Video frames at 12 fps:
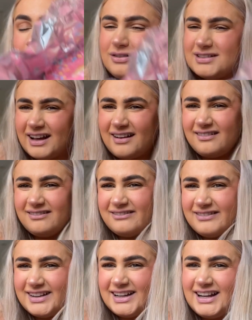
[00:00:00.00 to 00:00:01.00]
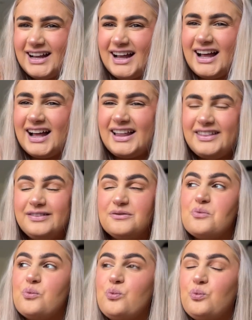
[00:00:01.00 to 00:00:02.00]
Also,
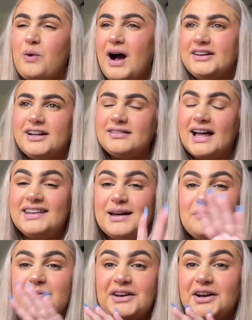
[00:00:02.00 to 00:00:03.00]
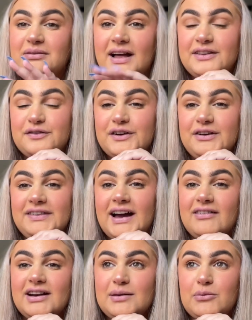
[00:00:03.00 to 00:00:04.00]
I don't like them. I don't like the food
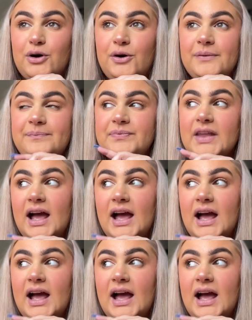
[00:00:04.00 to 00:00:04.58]
there anymore.